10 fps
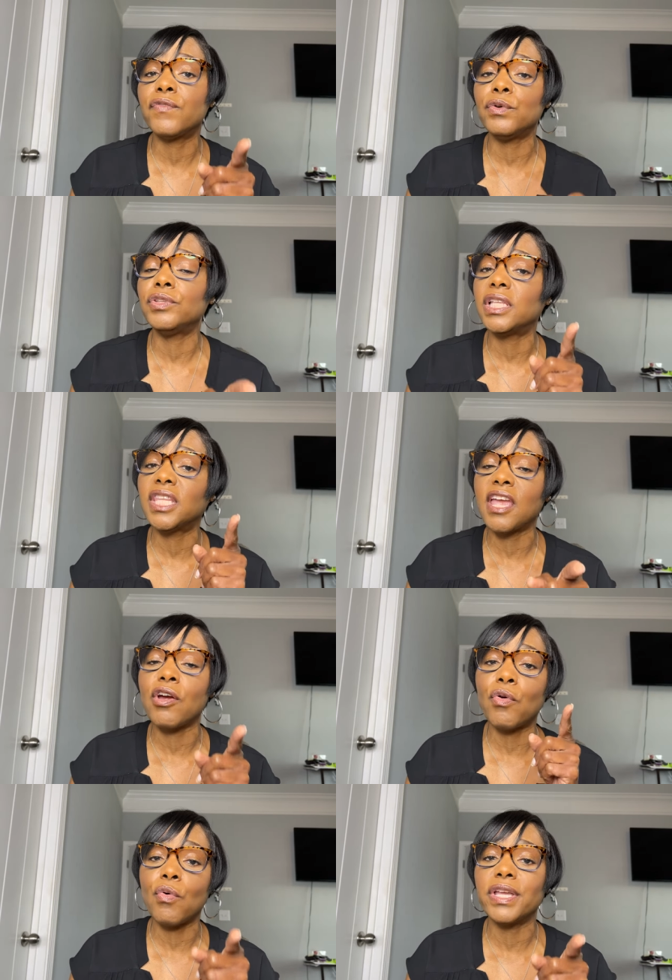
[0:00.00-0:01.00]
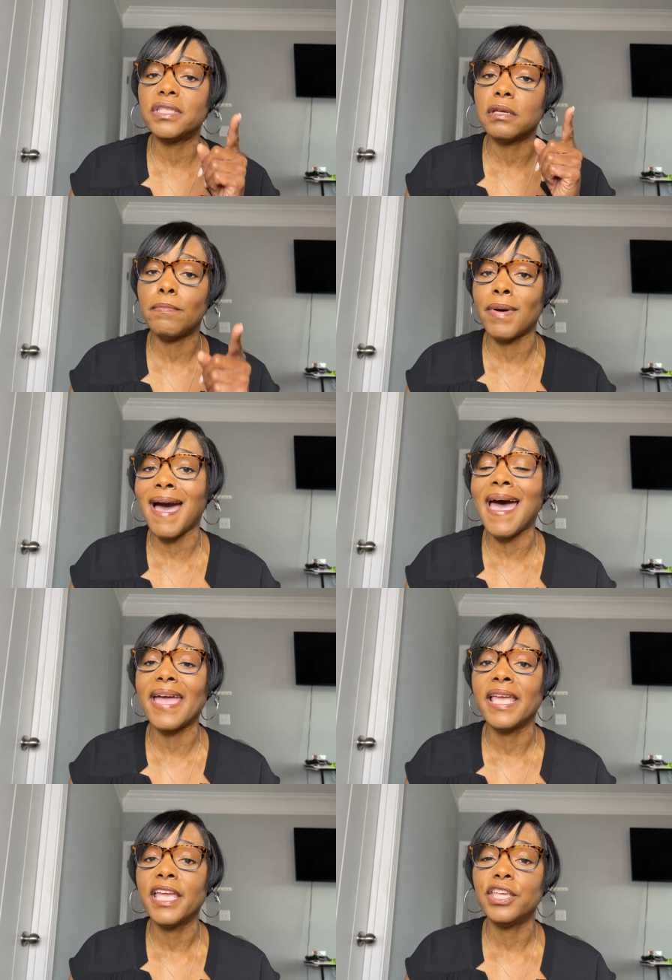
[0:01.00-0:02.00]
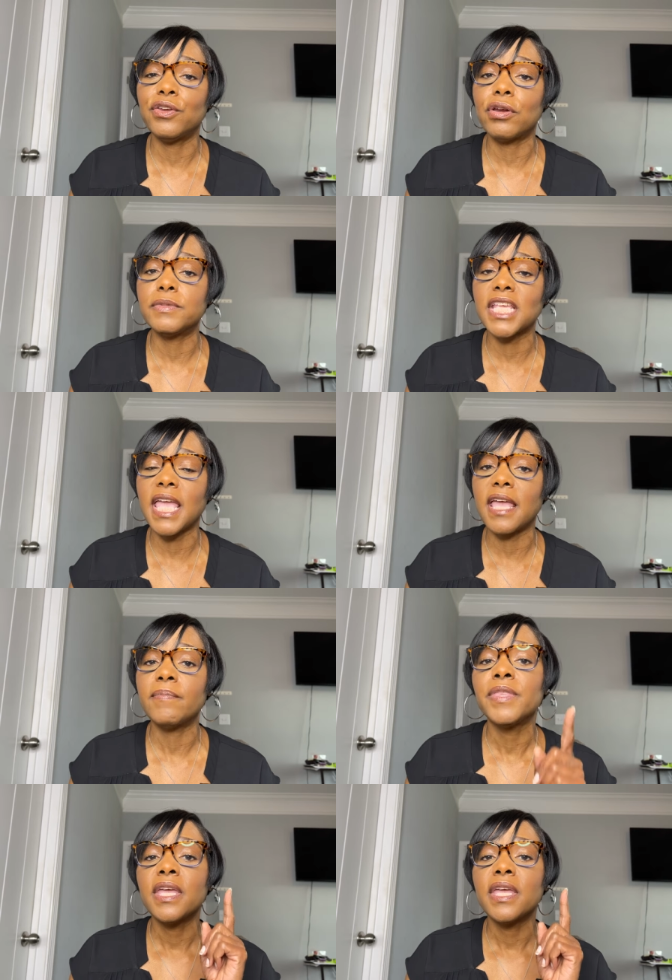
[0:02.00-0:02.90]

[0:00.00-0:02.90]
food that they are going to buy. You know what I'm saying?